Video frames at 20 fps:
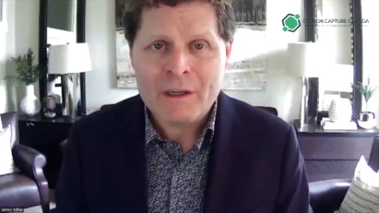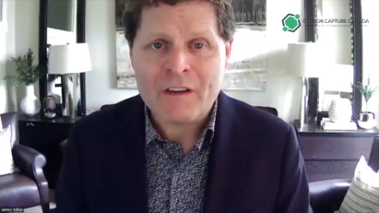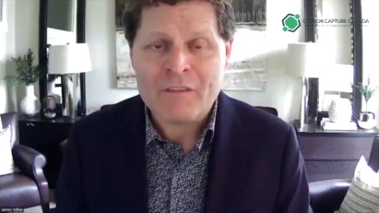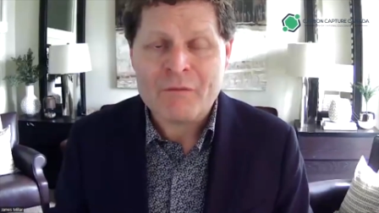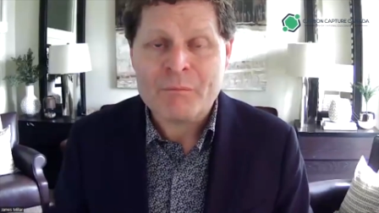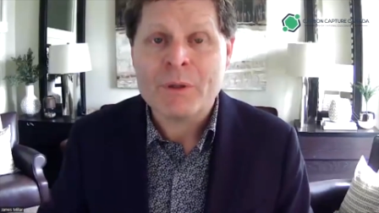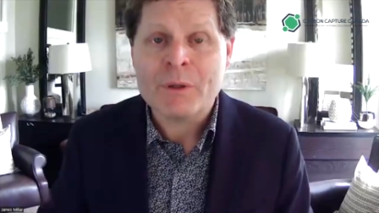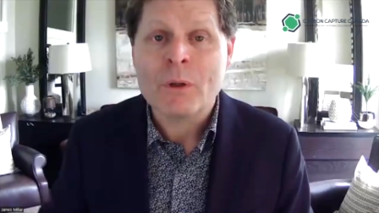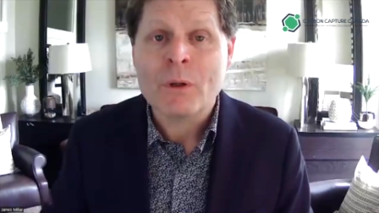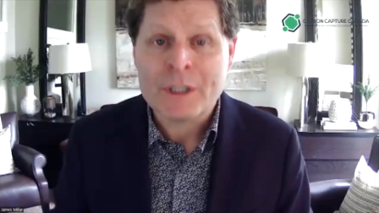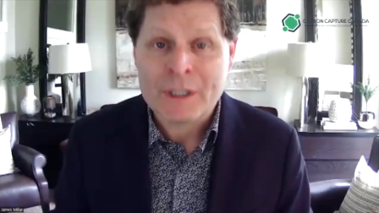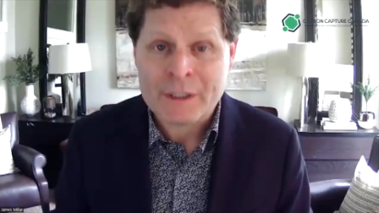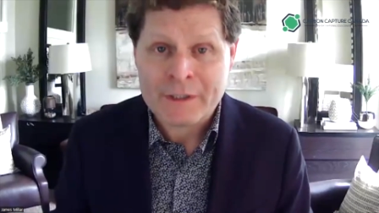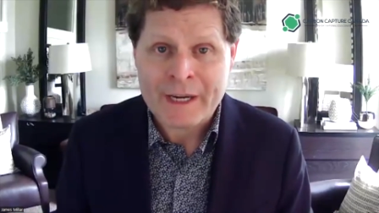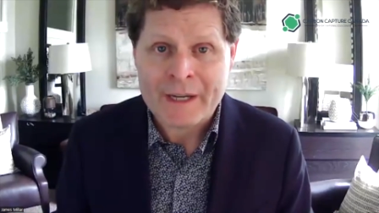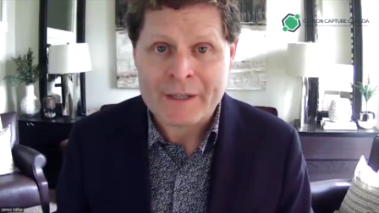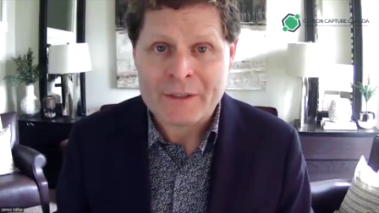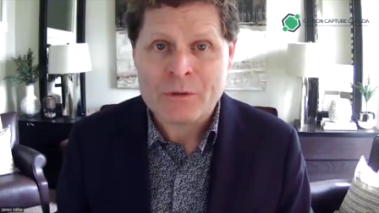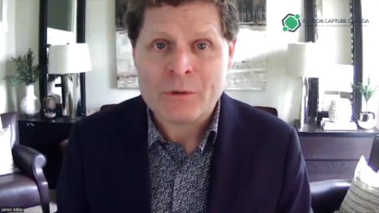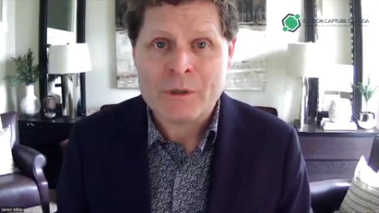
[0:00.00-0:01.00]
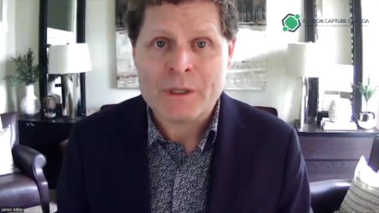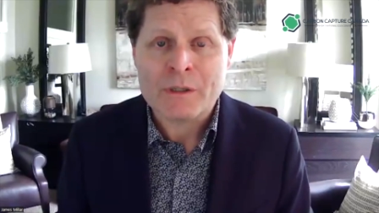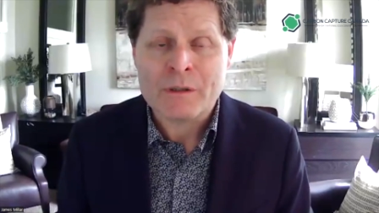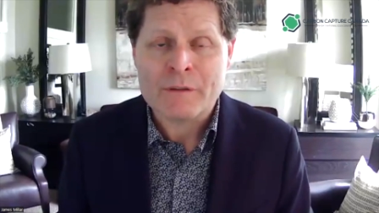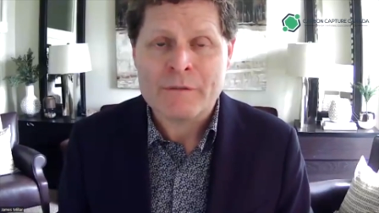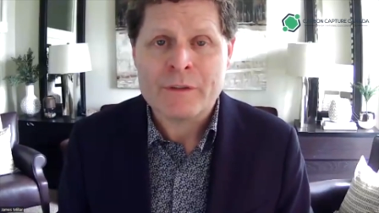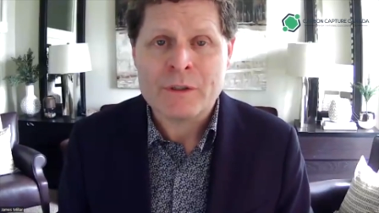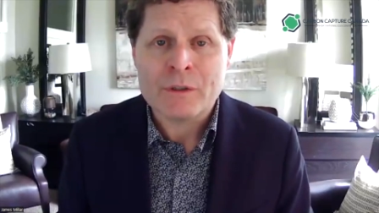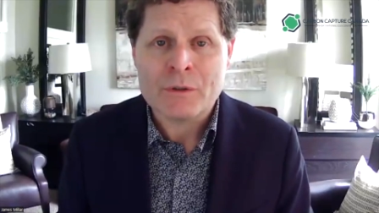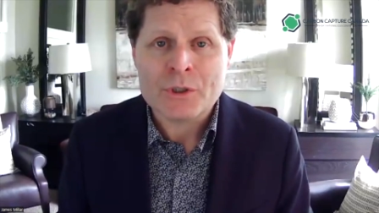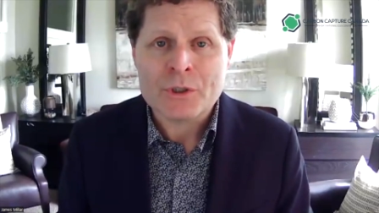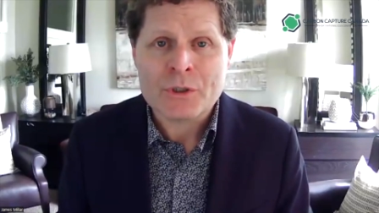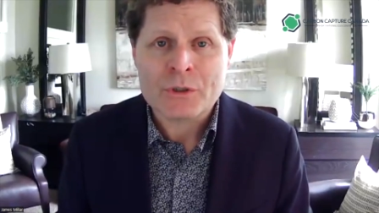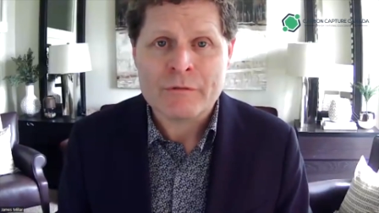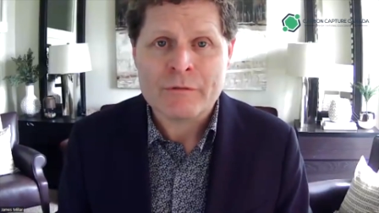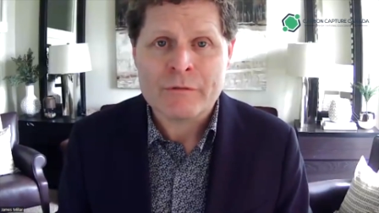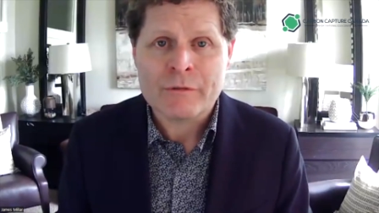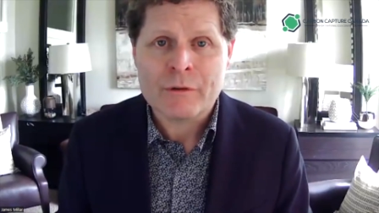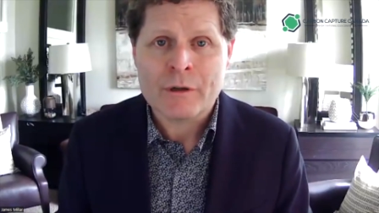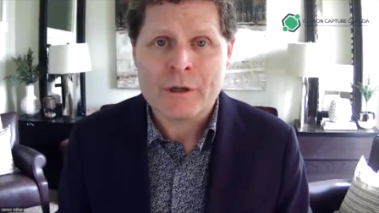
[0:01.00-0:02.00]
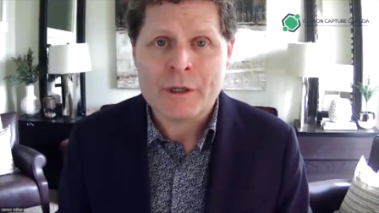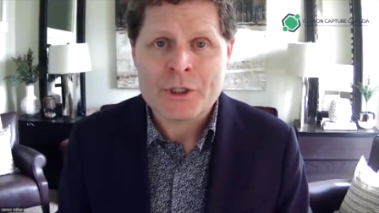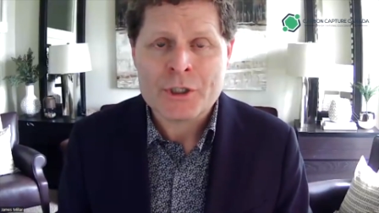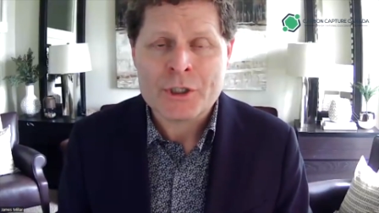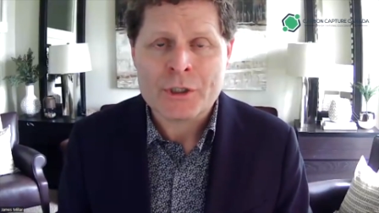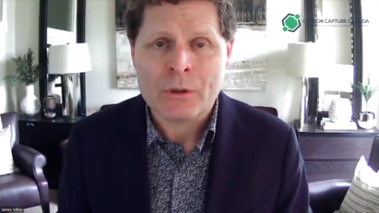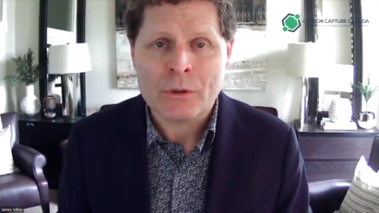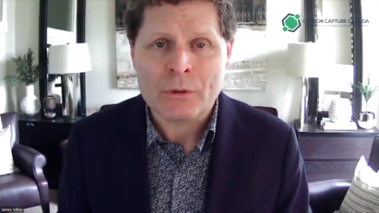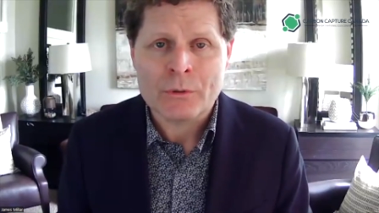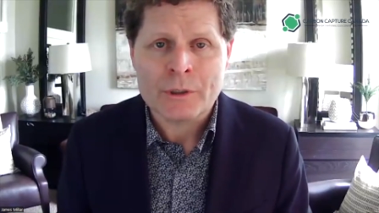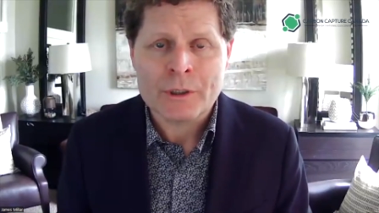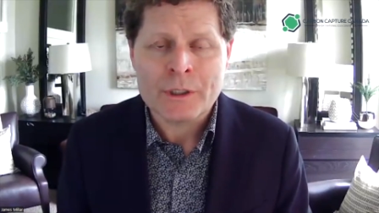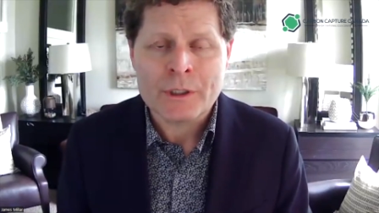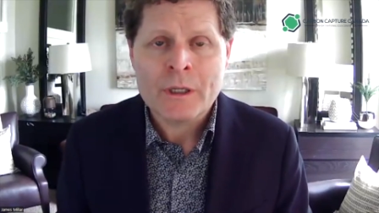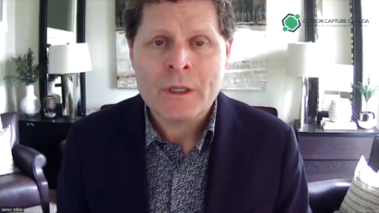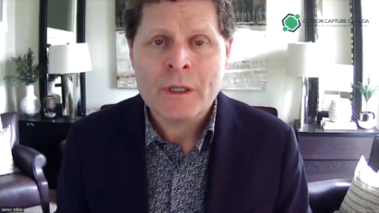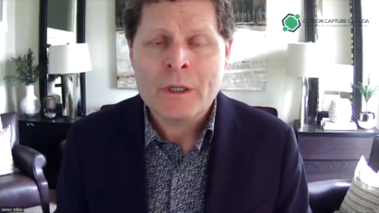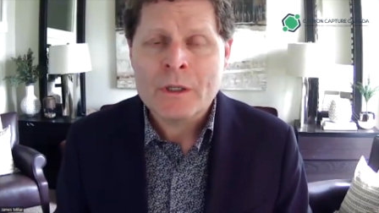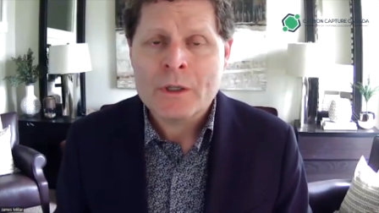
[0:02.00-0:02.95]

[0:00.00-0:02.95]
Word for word: of building that greener future for our children,